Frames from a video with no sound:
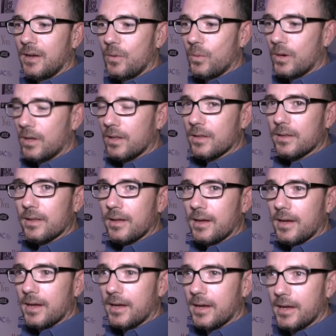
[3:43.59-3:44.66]
Well,
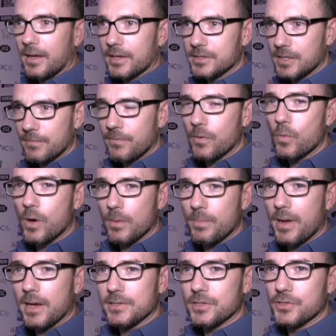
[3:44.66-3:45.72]
except for one
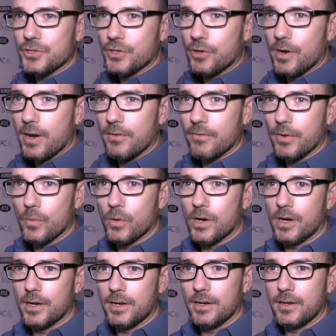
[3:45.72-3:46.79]
passenger,
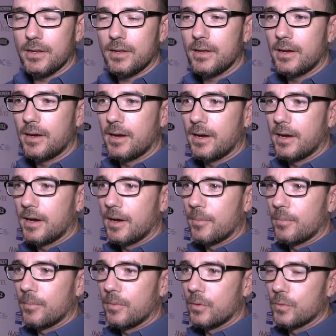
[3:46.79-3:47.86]
everyone
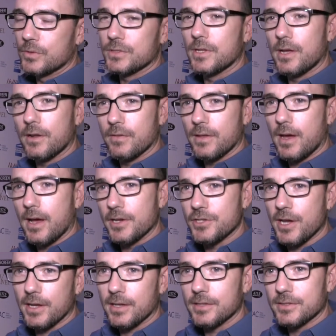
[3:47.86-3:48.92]
who was not on the
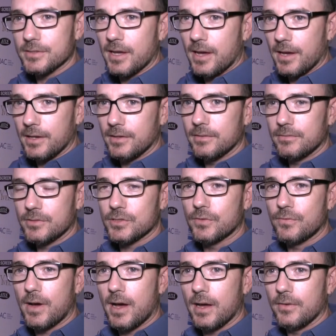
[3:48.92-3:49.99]
hijacking side
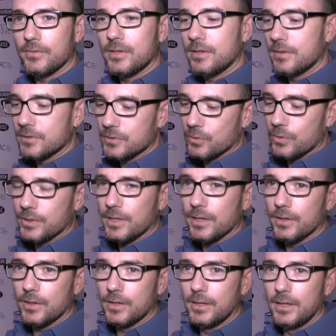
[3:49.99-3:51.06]
survived this
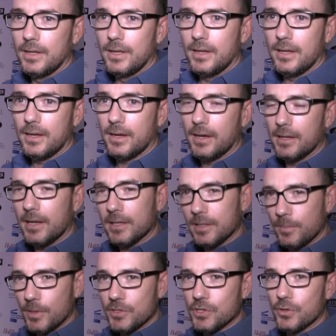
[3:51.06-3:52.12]
ordeal. Not to
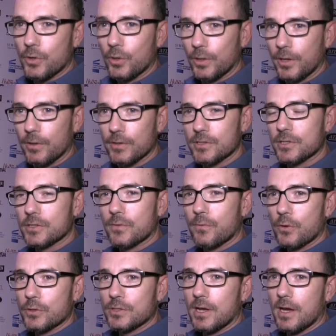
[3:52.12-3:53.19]
mention earlier, this is the
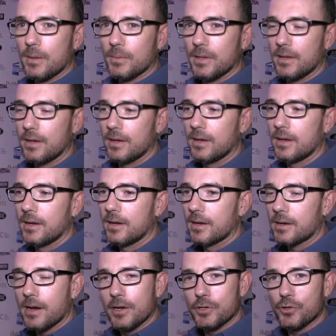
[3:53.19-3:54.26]
first time that a
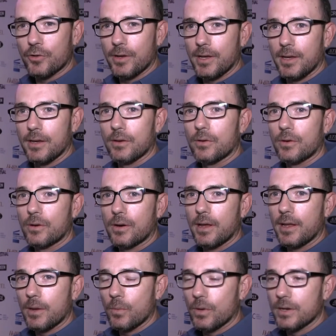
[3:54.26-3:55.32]
country or
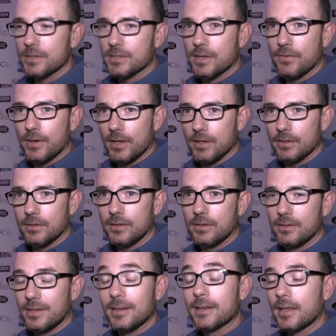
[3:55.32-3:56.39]
anyone has
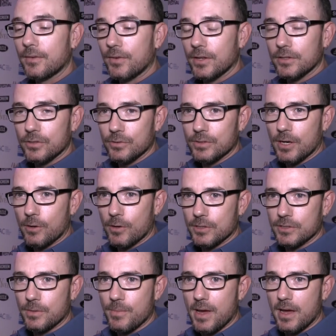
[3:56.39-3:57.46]
didn't give in to
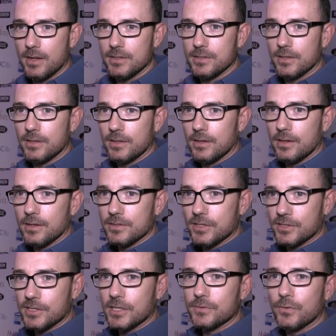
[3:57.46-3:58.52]
terrorist demands and the
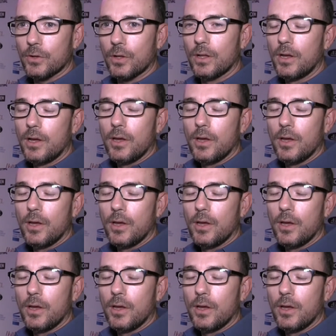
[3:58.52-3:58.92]
successful